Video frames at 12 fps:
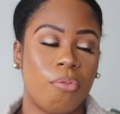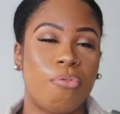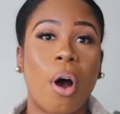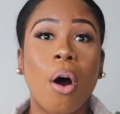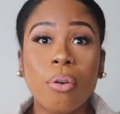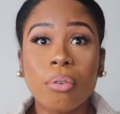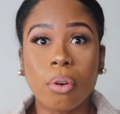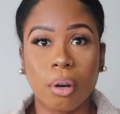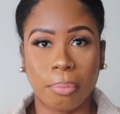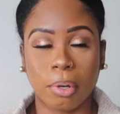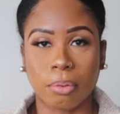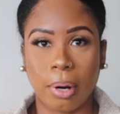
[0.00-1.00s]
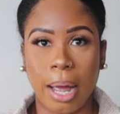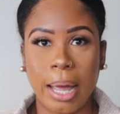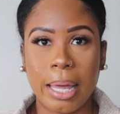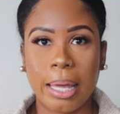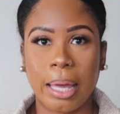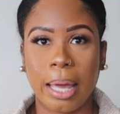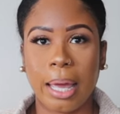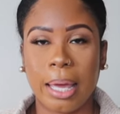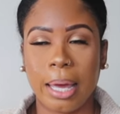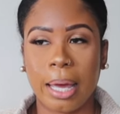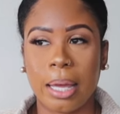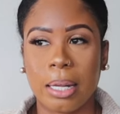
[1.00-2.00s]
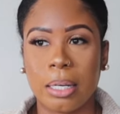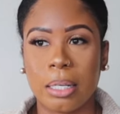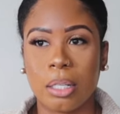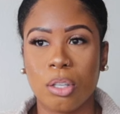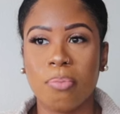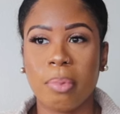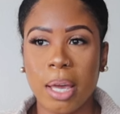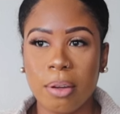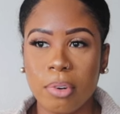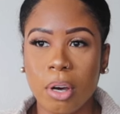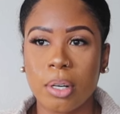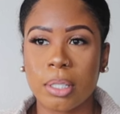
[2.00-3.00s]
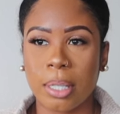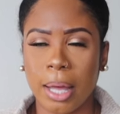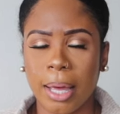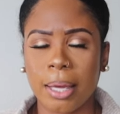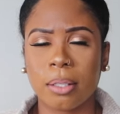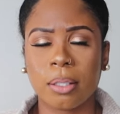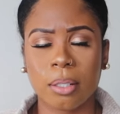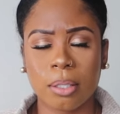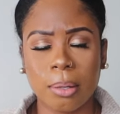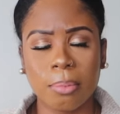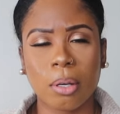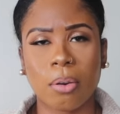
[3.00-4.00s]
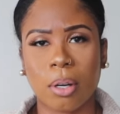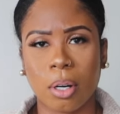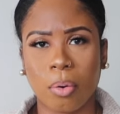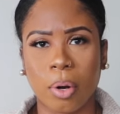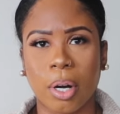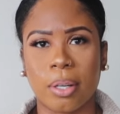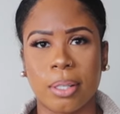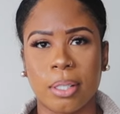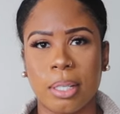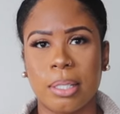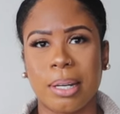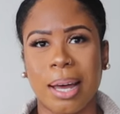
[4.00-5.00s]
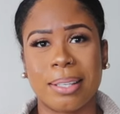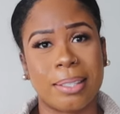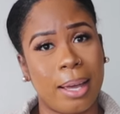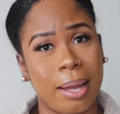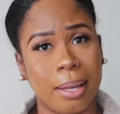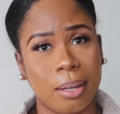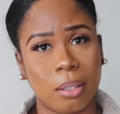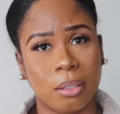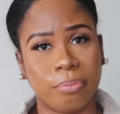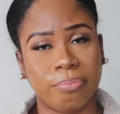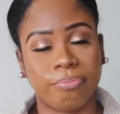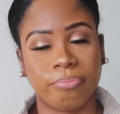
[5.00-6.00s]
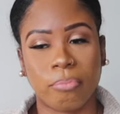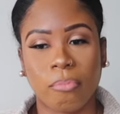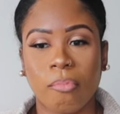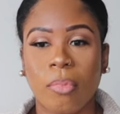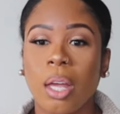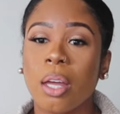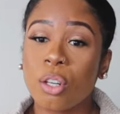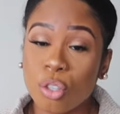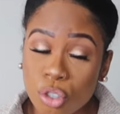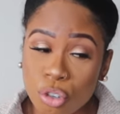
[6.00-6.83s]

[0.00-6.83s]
vulnerable, right? And you may have noticed like there's something going on with her that she's not saying. And it's